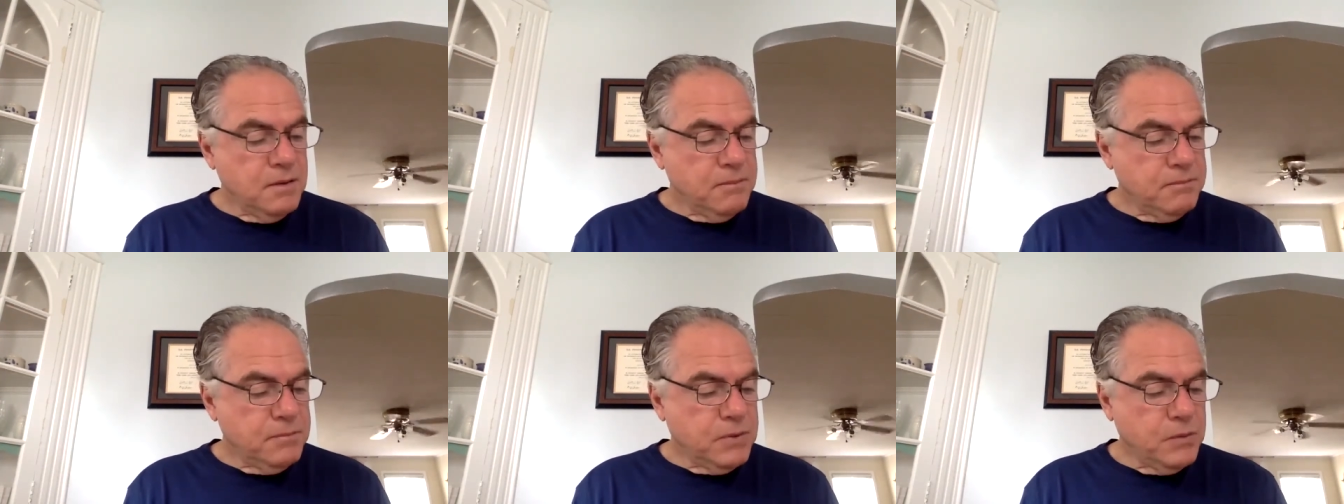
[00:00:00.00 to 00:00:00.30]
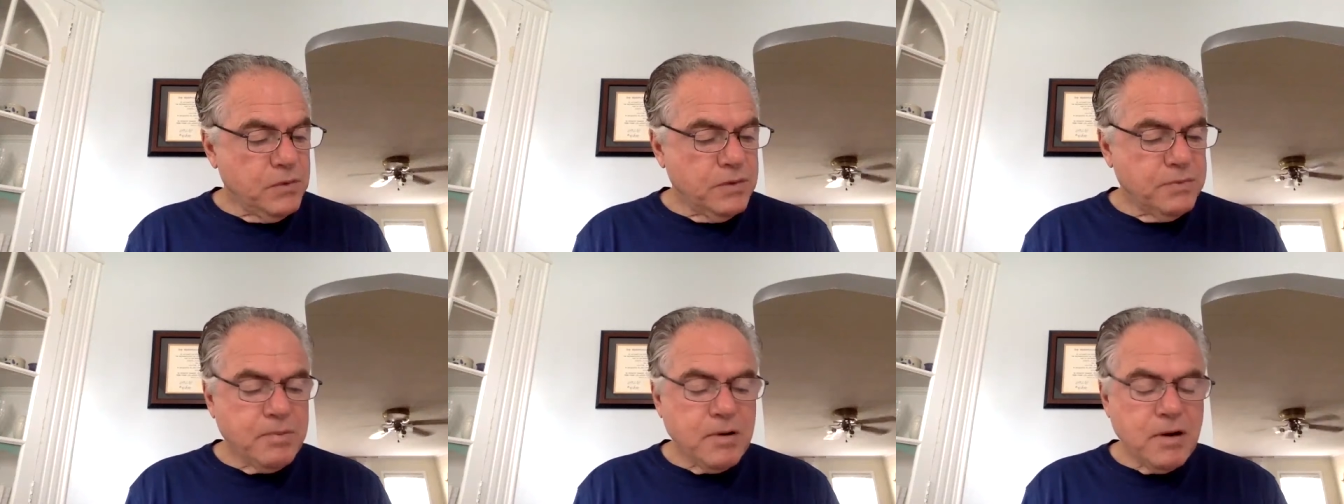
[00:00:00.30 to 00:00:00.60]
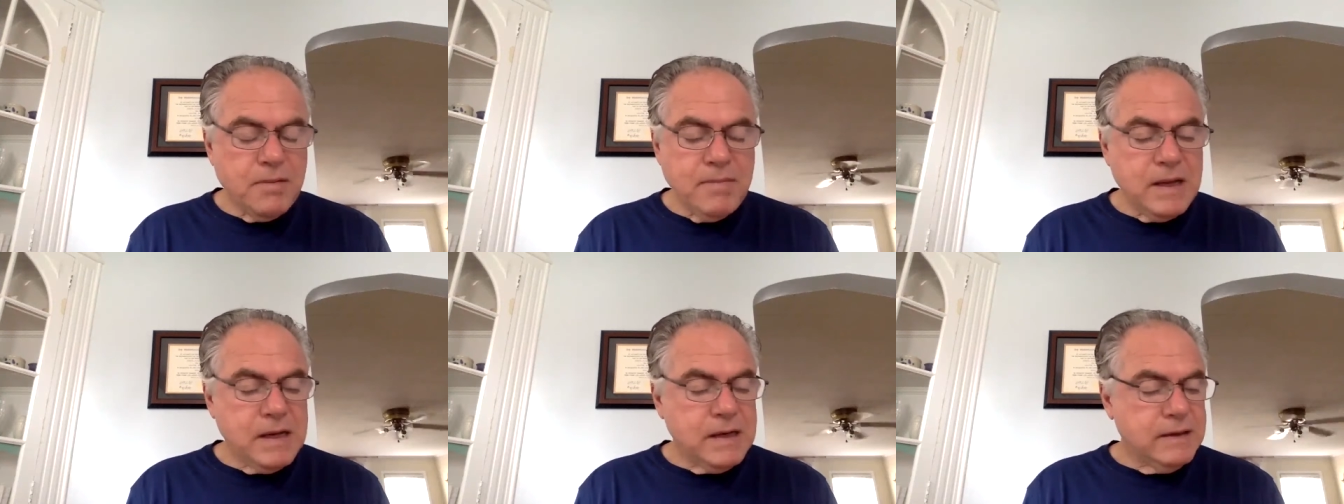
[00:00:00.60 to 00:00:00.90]
But with
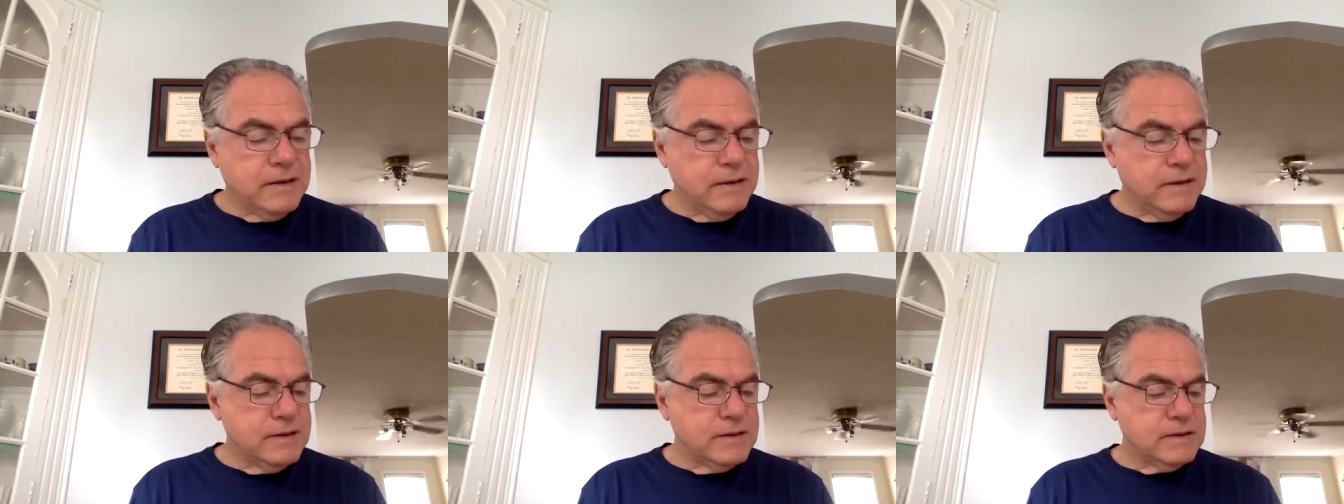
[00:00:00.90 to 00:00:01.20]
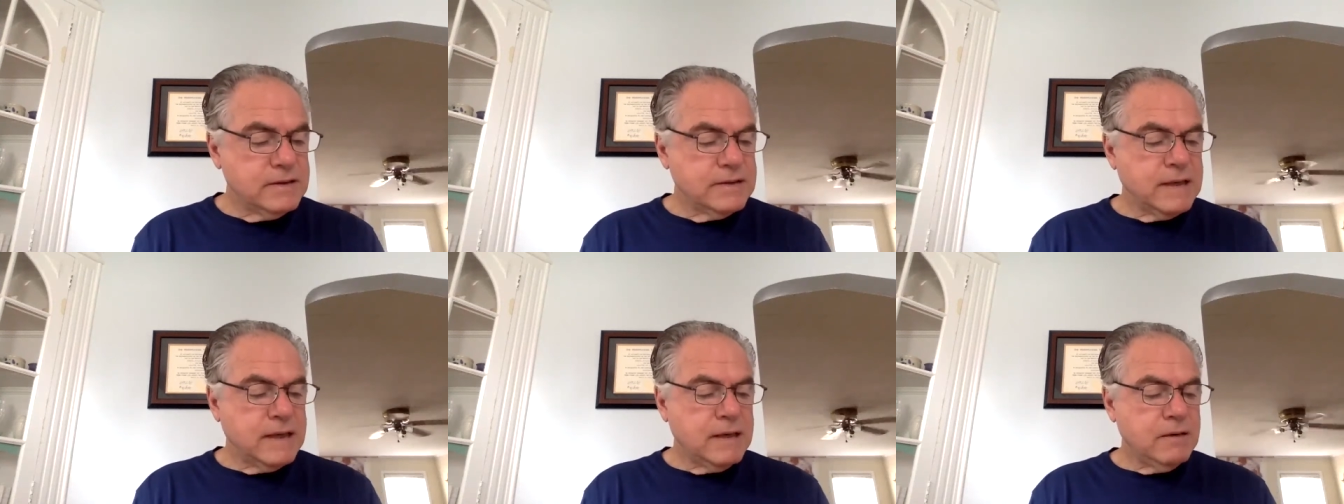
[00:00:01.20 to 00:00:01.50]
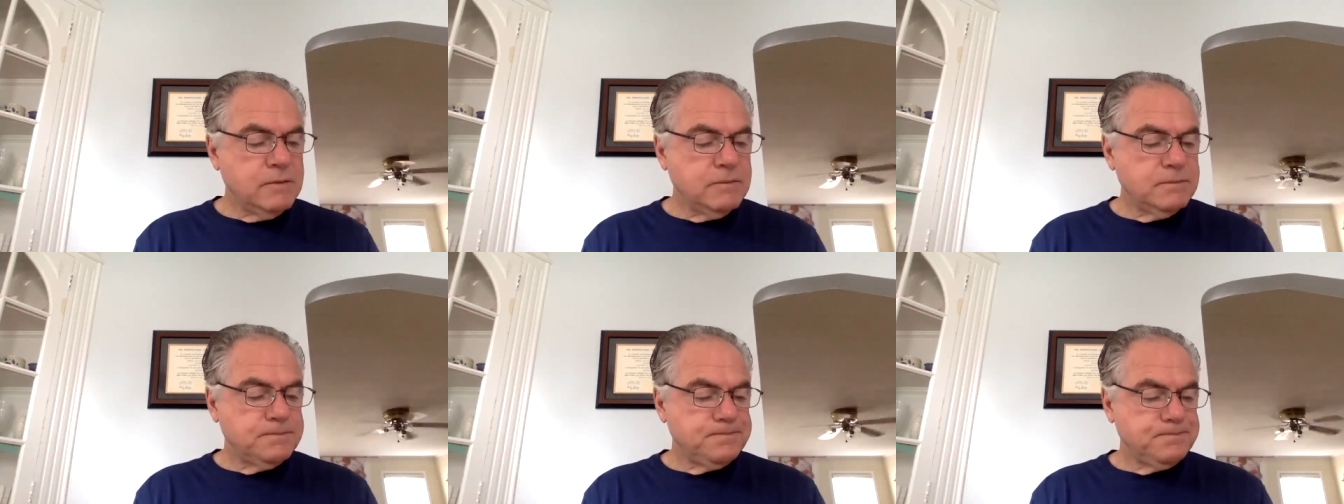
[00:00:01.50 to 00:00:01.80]
Parmenides
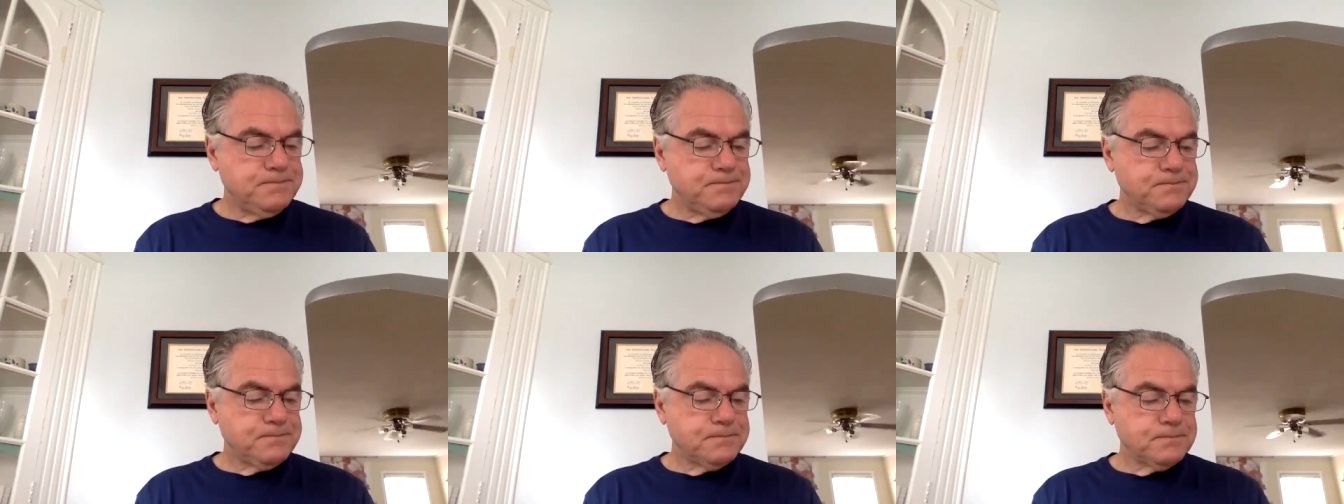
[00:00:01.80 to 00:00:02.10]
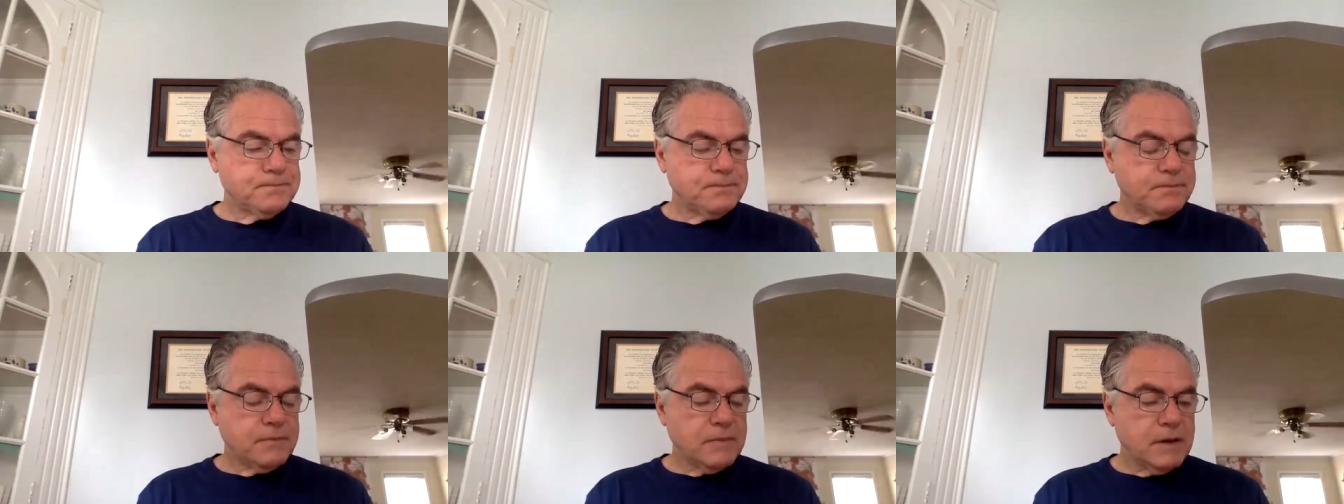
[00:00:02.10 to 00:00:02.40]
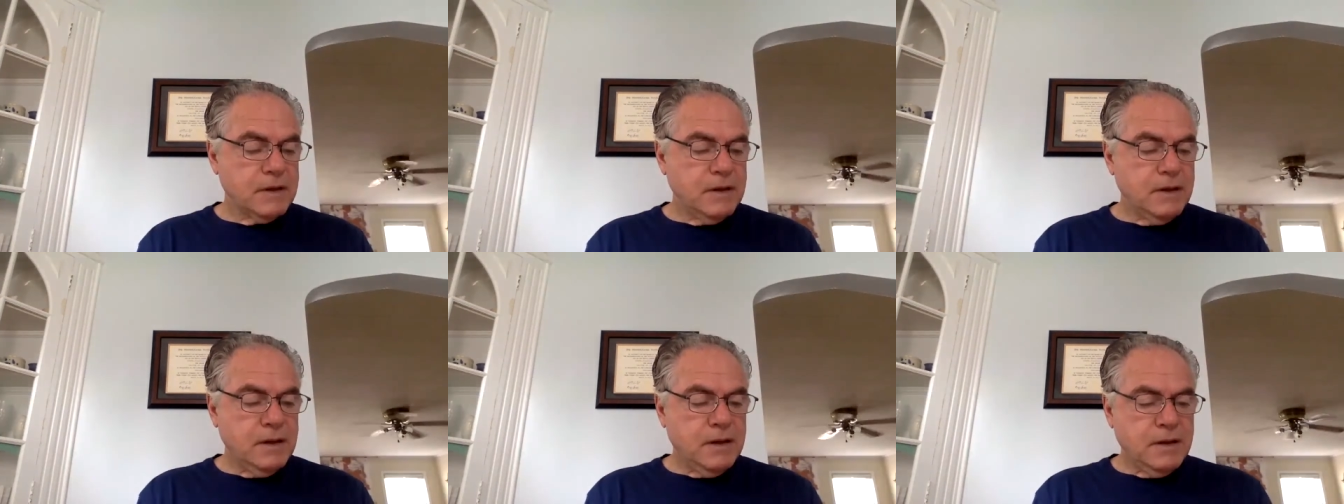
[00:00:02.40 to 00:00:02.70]
now,
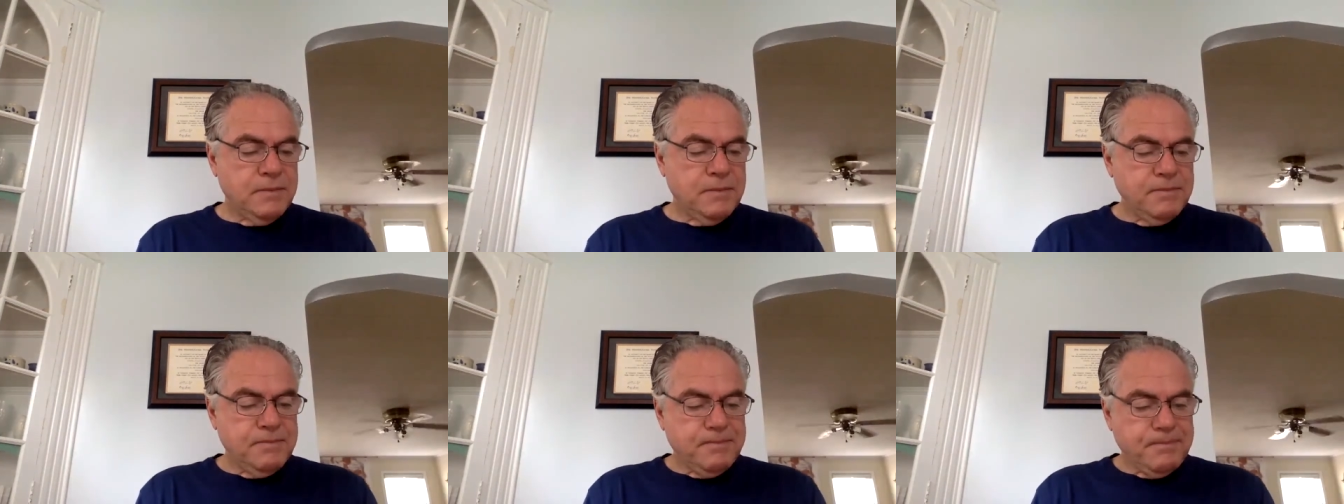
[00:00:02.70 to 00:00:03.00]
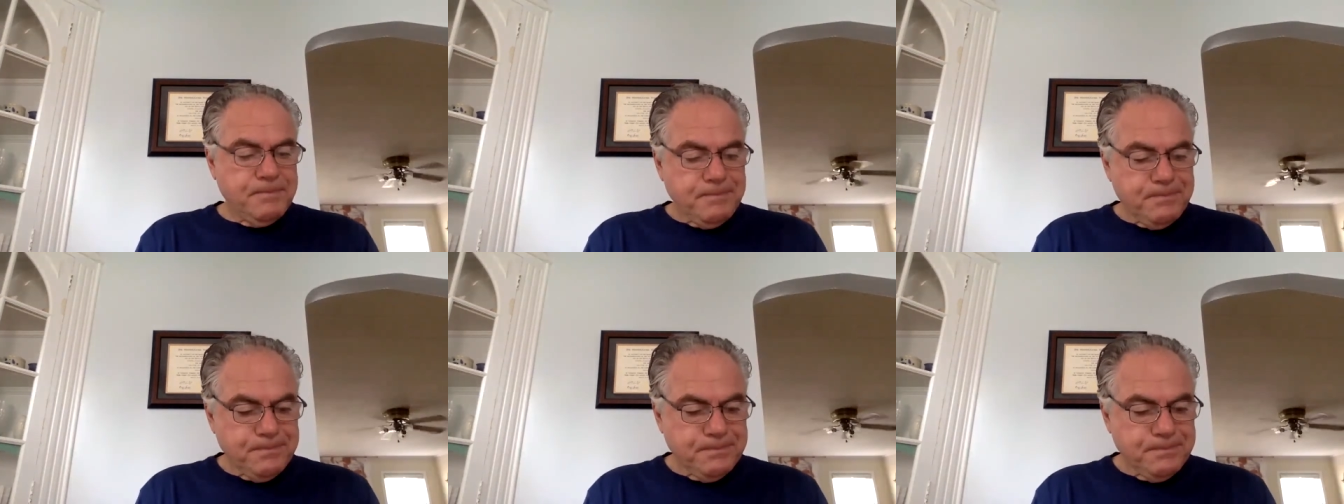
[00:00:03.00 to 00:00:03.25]
um,